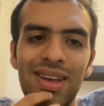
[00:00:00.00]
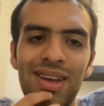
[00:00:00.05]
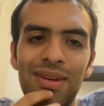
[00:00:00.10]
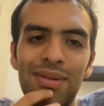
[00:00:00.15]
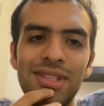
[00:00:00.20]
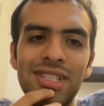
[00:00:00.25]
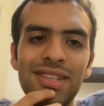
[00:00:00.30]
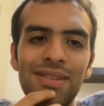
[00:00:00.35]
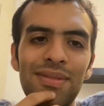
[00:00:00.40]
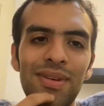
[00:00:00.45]

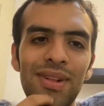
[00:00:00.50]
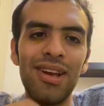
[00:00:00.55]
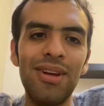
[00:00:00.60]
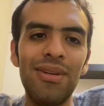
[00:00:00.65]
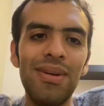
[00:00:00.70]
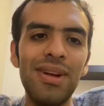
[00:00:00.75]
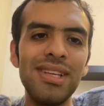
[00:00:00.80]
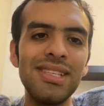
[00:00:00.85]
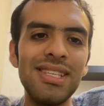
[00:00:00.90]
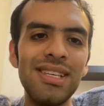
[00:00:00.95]
We shuffle
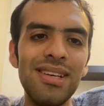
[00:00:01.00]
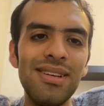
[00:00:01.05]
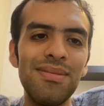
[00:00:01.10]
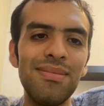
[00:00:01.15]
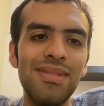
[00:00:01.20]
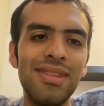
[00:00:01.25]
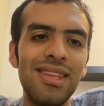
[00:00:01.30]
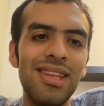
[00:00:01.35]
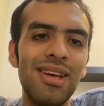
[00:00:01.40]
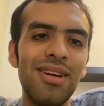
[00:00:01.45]
crazy,
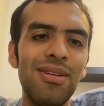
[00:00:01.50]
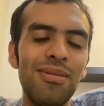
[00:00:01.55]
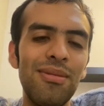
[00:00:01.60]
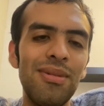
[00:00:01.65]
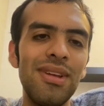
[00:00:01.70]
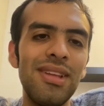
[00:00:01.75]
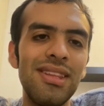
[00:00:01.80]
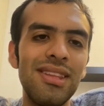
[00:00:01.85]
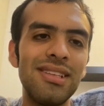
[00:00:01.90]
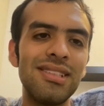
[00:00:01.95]
then
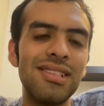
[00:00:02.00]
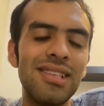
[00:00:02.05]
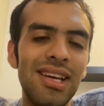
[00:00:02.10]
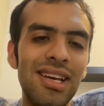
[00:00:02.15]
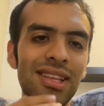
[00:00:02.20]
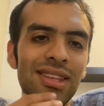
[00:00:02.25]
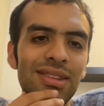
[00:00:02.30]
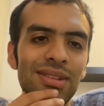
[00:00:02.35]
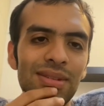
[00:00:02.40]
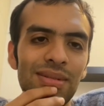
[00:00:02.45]
we
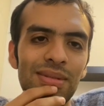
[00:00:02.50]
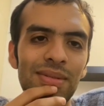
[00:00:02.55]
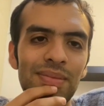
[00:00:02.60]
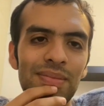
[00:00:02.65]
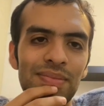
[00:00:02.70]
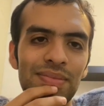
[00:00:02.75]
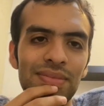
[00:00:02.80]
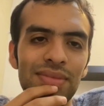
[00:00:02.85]
decide to,